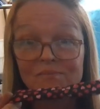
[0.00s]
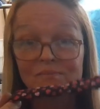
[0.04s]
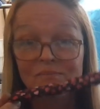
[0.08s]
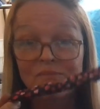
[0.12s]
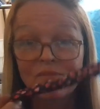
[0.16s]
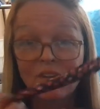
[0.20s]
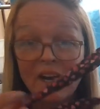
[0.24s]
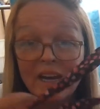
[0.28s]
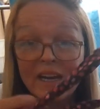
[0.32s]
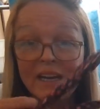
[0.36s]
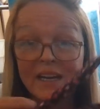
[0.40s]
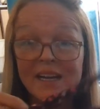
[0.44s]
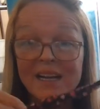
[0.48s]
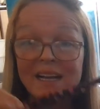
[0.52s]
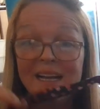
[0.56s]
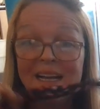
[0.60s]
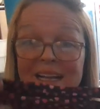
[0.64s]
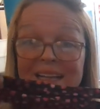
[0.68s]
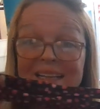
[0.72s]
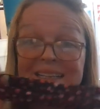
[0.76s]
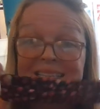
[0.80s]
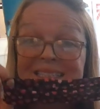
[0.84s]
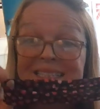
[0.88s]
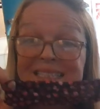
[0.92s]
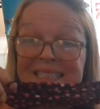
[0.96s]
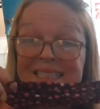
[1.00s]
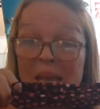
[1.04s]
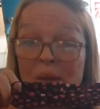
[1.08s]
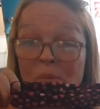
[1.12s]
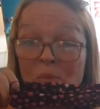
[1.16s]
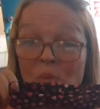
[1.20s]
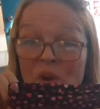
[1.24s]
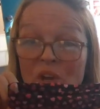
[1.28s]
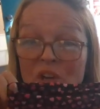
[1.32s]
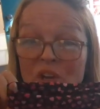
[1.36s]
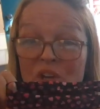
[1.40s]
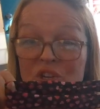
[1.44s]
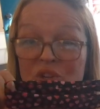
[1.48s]
Right? Same
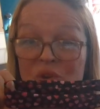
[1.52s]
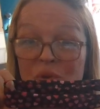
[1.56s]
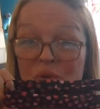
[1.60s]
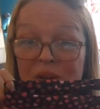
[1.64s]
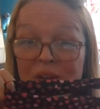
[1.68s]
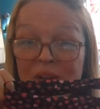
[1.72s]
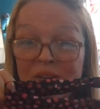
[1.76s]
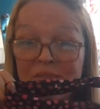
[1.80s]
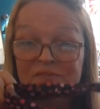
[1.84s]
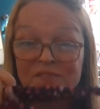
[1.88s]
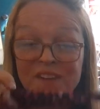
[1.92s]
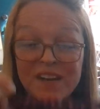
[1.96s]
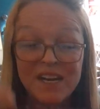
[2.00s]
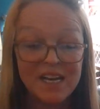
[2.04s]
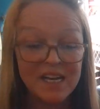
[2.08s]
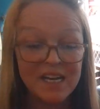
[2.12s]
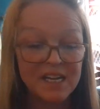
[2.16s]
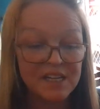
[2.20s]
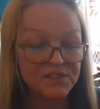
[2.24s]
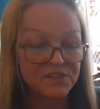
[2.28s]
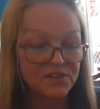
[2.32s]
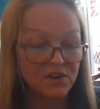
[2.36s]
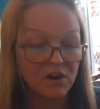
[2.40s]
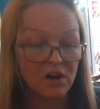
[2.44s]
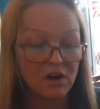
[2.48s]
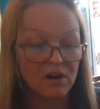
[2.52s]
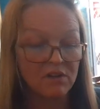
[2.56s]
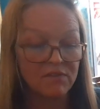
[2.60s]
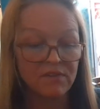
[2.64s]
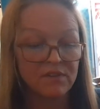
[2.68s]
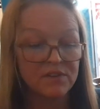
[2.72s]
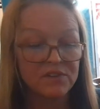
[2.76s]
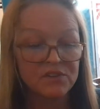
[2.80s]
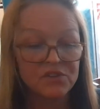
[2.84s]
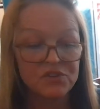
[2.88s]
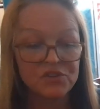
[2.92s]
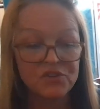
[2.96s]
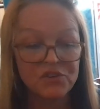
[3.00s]
way you do an infinity scarf.
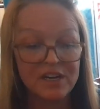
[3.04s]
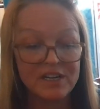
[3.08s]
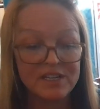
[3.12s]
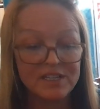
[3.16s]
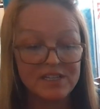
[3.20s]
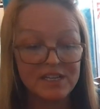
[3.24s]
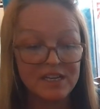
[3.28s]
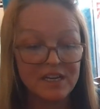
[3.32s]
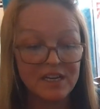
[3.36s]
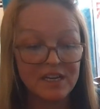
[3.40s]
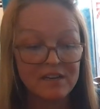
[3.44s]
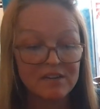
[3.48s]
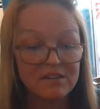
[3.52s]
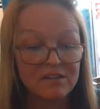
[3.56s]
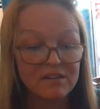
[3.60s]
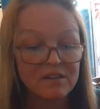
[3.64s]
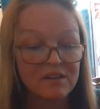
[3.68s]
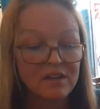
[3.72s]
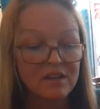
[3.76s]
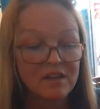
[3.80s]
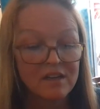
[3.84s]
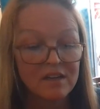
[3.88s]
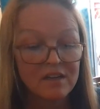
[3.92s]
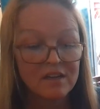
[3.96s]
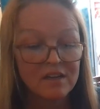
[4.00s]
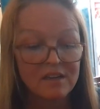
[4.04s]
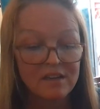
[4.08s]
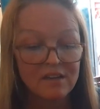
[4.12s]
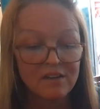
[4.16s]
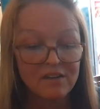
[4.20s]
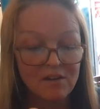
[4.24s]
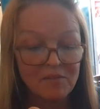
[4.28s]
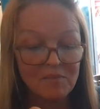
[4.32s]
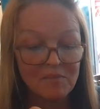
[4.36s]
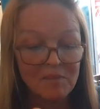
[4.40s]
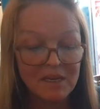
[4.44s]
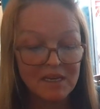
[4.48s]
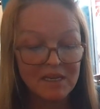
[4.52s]
It's crazy. You know
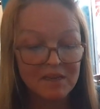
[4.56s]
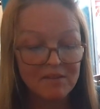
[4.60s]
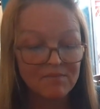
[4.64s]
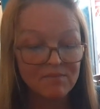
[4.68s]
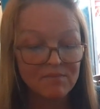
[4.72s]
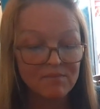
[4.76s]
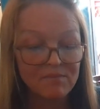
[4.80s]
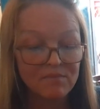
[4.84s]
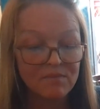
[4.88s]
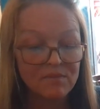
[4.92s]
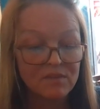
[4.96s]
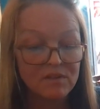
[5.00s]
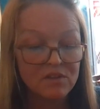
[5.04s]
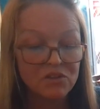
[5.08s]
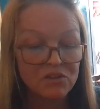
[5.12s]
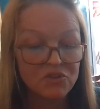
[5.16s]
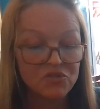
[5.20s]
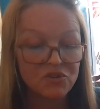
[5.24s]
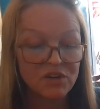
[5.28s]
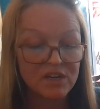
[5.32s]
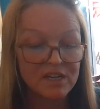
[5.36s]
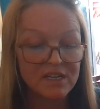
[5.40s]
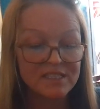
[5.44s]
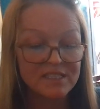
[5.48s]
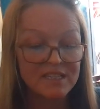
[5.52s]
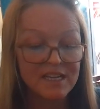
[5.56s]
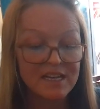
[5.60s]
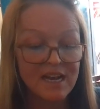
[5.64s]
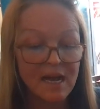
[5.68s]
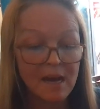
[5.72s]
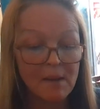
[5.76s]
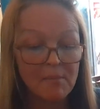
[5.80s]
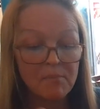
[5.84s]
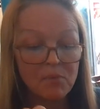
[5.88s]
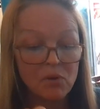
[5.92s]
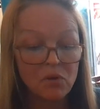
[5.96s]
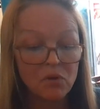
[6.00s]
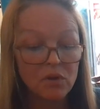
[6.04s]
what I mean? The trick is to
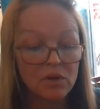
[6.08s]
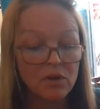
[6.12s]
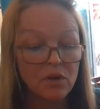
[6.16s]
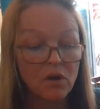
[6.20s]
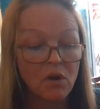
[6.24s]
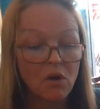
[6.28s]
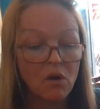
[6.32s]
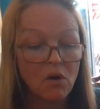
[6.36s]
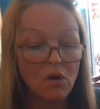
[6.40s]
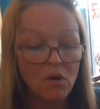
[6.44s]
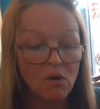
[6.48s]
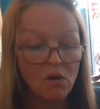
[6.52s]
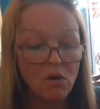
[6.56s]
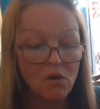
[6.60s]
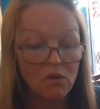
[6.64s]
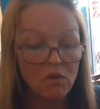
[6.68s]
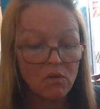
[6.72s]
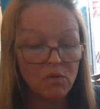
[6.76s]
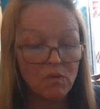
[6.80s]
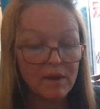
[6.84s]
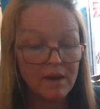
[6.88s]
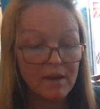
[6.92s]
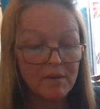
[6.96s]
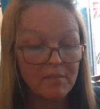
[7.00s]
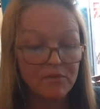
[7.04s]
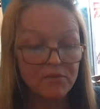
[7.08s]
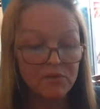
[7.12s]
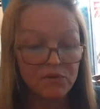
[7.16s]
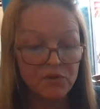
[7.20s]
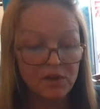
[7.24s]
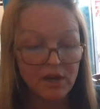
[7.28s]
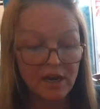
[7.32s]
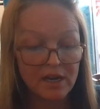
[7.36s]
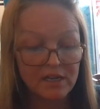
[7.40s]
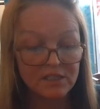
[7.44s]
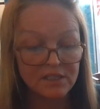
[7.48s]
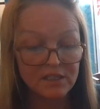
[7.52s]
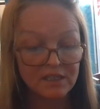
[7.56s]
not pull it all the way up through. You
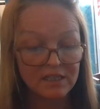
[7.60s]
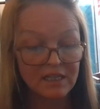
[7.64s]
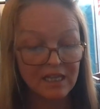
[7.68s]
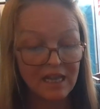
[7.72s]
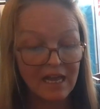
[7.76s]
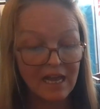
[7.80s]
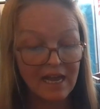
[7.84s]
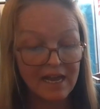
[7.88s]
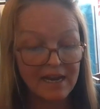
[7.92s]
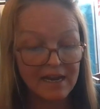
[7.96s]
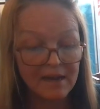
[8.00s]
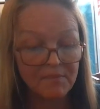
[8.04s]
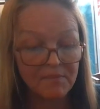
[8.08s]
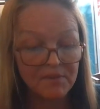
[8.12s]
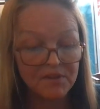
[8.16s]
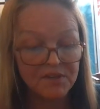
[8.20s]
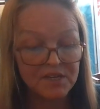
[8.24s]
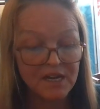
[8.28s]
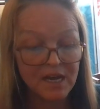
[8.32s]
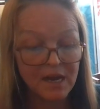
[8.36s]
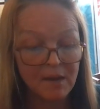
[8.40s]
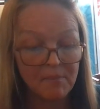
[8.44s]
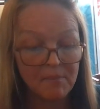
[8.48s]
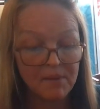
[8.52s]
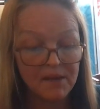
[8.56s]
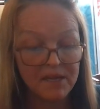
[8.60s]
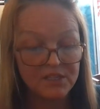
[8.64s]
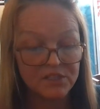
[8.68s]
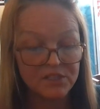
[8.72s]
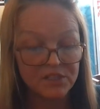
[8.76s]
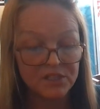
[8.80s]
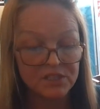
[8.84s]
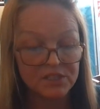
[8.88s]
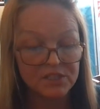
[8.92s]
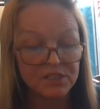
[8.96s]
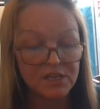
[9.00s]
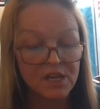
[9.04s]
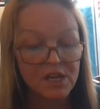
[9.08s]
gotta just line up the top
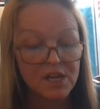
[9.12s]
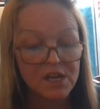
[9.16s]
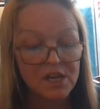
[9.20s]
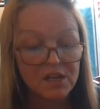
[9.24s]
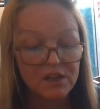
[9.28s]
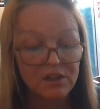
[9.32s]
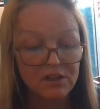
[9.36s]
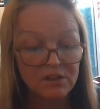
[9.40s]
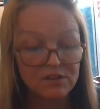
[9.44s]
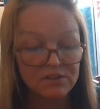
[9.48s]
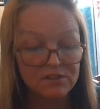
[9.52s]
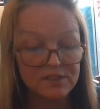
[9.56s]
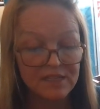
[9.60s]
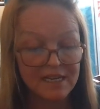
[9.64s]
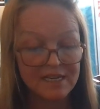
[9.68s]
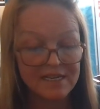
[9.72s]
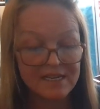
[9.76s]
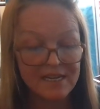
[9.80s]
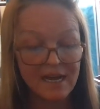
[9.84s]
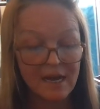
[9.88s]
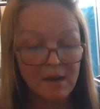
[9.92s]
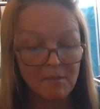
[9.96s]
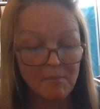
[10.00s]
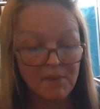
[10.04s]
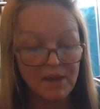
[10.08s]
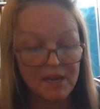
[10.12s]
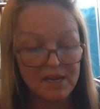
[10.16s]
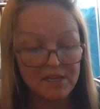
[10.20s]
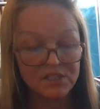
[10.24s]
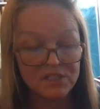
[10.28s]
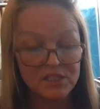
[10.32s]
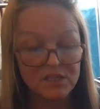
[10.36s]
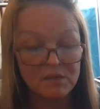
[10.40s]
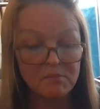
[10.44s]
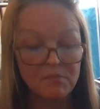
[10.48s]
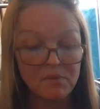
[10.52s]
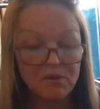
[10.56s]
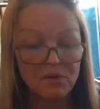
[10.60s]
edges, close that top edge,
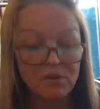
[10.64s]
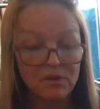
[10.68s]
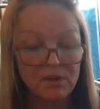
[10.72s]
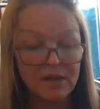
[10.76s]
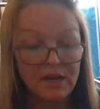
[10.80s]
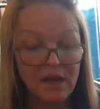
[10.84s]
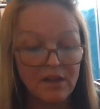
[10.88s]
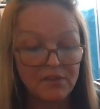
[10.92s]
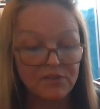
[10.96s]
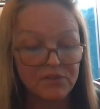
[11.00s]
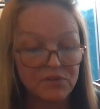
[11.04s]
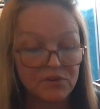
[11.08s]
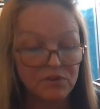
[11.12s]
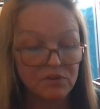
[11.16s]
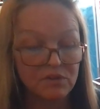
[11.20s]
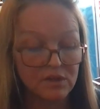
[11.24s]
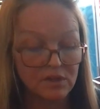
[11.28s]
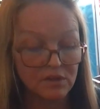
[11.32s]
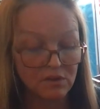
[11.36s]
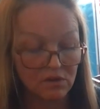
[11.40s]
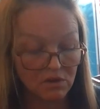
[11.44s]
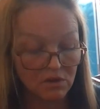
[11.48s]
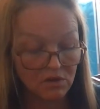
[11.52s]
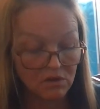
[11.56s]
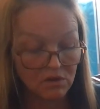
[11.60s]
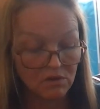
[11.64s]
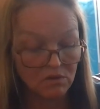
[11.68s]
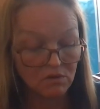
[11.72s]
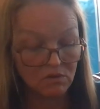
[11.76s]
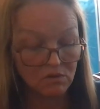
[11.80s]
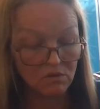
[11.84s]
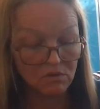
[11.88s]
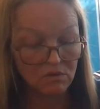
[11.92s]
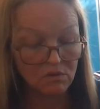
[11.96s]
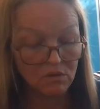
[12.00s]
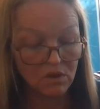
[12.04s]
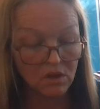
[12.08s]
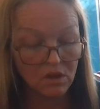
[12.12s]
and then pull it out through your little
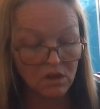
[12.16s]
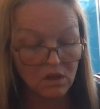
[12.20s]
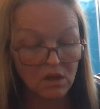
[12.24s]
hole.